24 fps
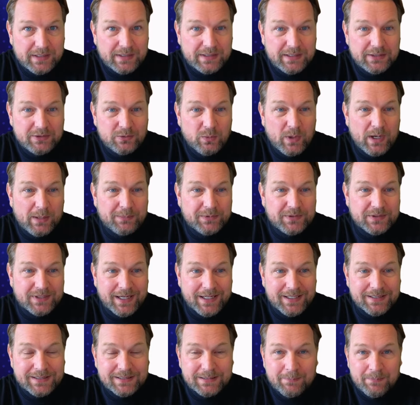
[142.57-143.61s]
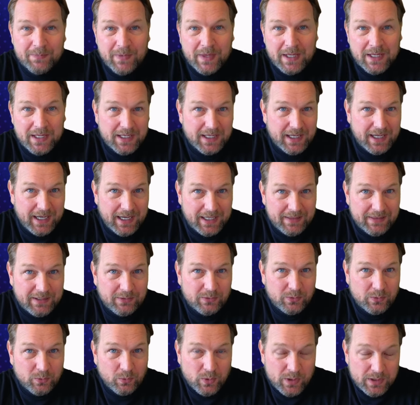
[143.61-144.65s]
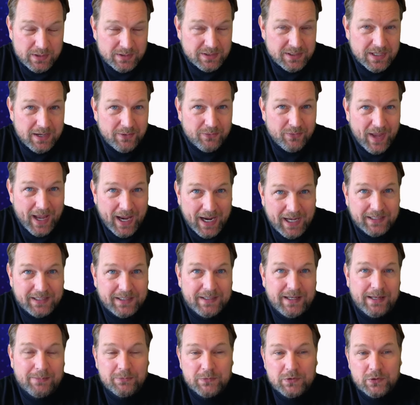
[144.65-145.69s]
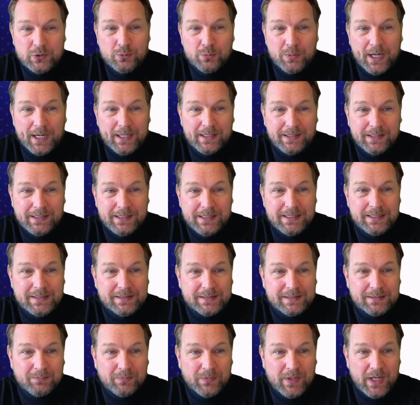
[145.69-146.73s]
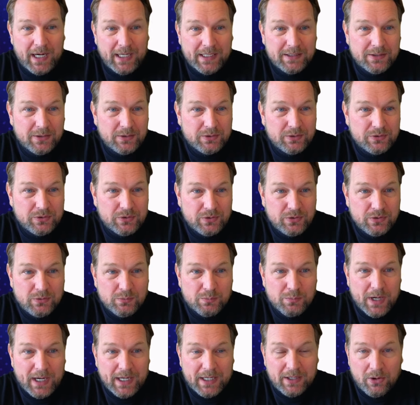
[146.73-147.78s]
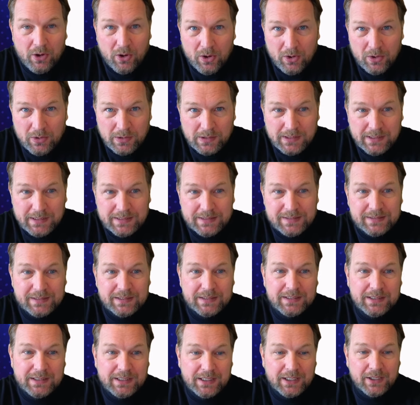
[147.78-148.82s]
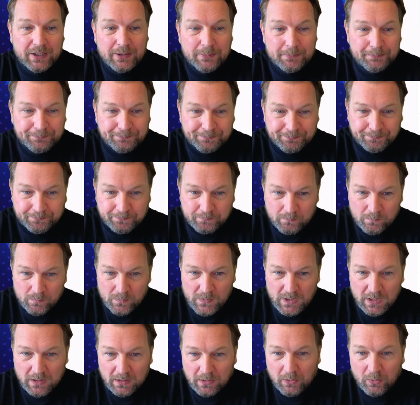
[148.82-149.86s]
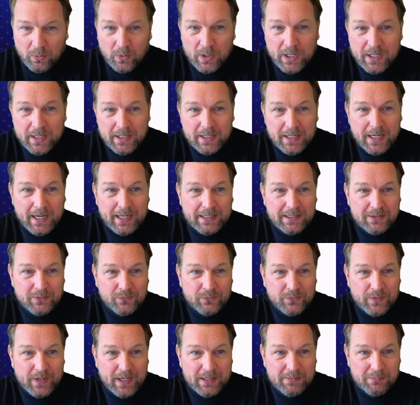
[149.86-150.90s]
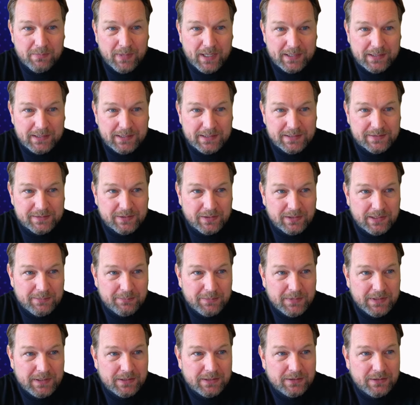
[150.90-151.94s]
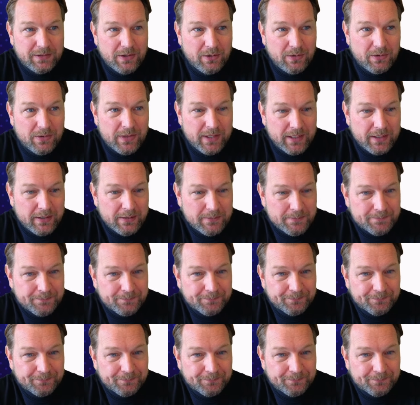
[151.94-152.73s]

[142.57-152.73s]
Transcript: these websites. And then once I've added them to my leads, I go to my hot leads in here where I can find my leads. So let me go there.